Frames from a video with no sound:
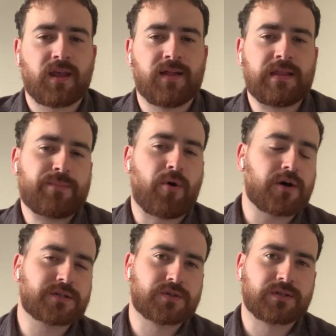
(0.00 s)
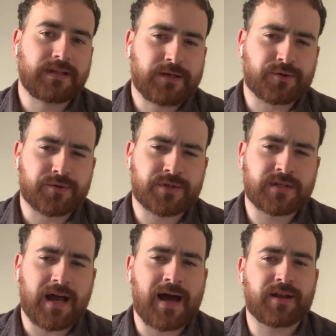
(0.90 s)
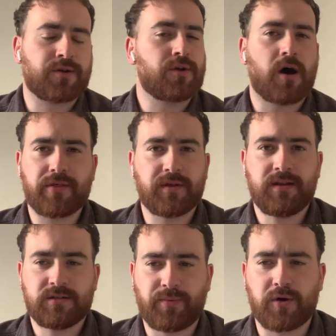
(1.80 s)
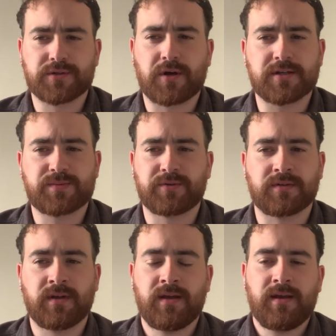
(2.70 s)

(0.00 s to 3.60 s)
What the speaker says: And the apostles and leaders added nothing to Paul's gospel,